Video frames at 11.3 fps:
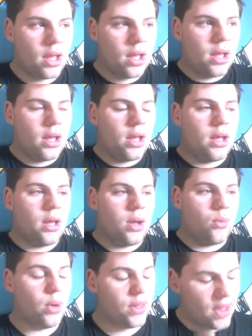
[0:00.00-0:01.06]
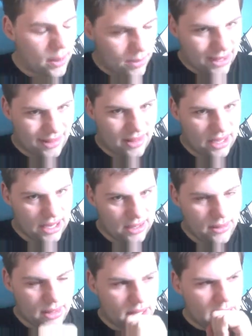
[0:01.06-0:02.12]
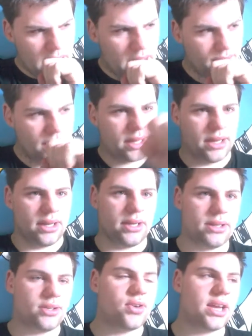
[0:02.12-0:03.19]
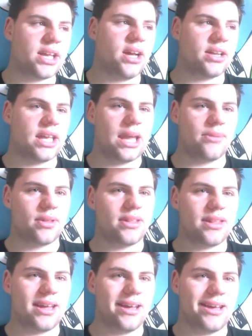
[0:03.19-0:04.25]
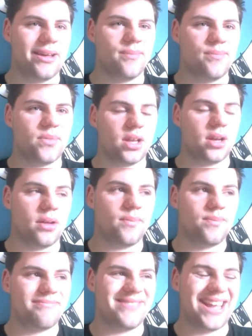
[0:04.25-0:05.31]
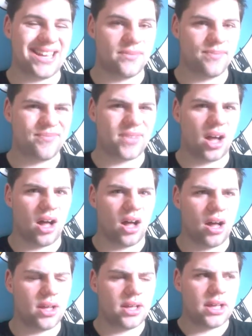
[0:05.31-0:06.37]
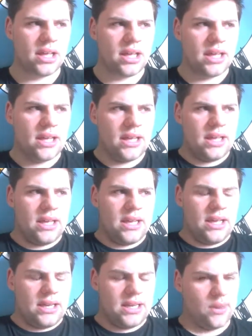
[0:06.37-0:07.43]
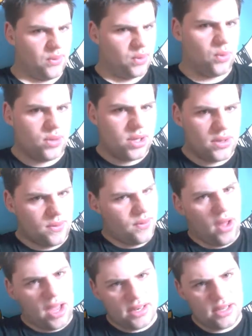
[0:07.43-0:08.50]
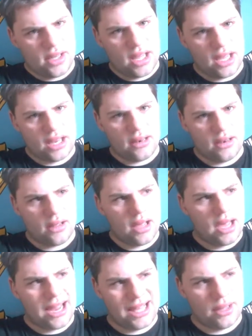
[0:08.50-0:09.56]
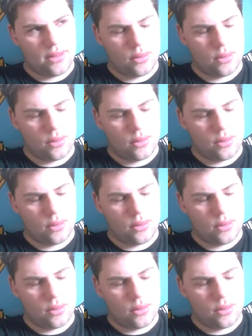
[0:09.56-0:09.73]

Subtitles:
With that being said, trading card games that are dead are difficult to find in any sort of bulk.